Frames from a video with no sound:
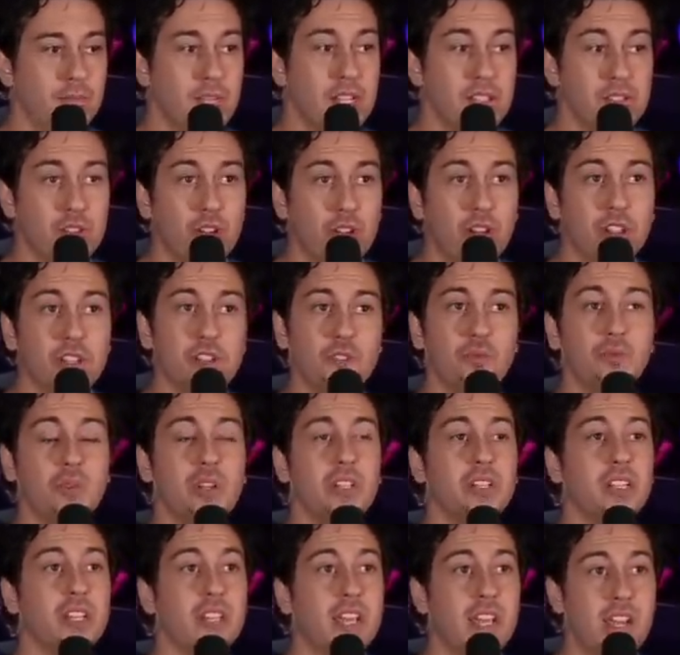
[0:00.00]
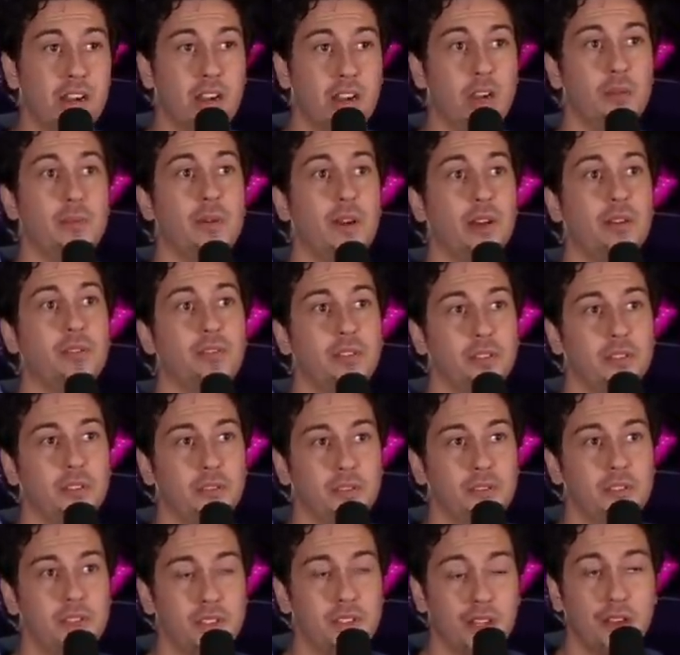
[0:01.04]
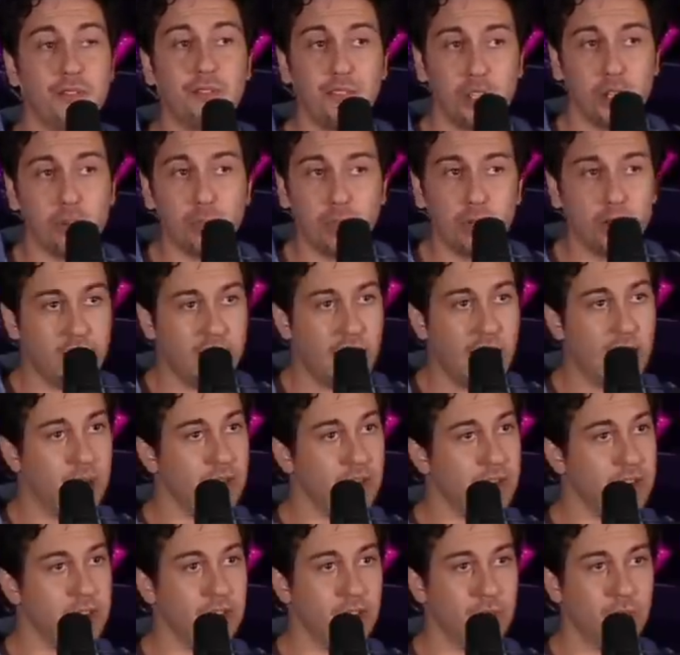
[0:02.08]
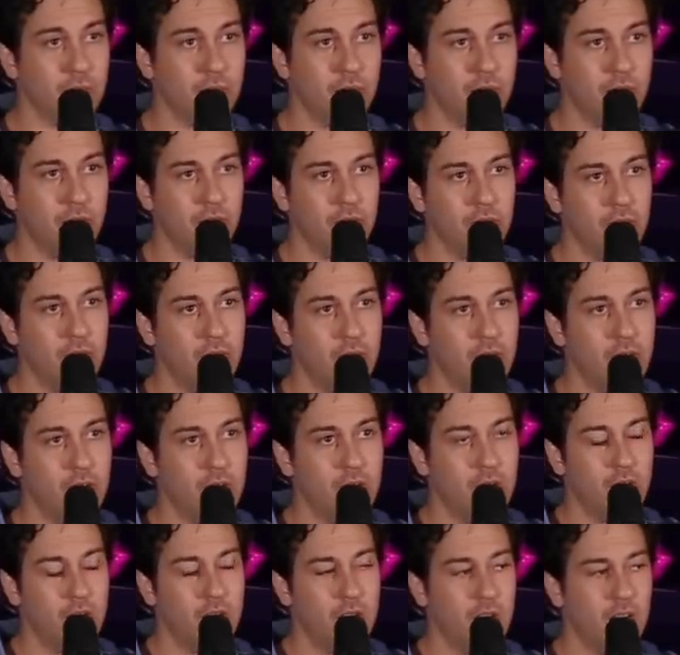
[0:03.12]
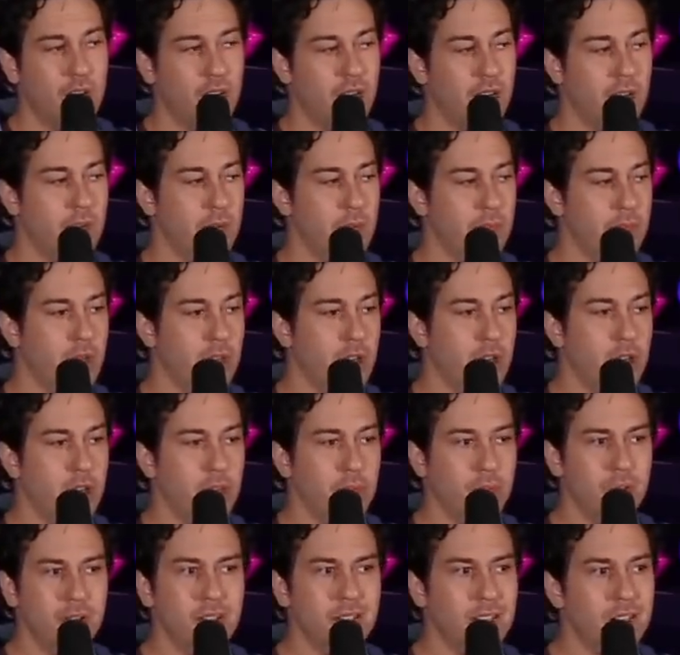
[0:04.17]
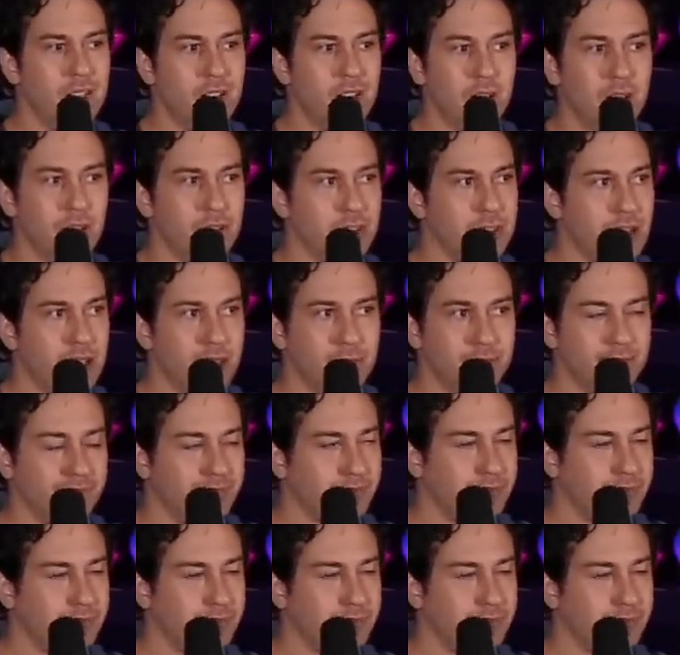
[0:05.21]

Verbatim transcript: as long as you really care about the stuff that you're putting out into the world um, but you know it's like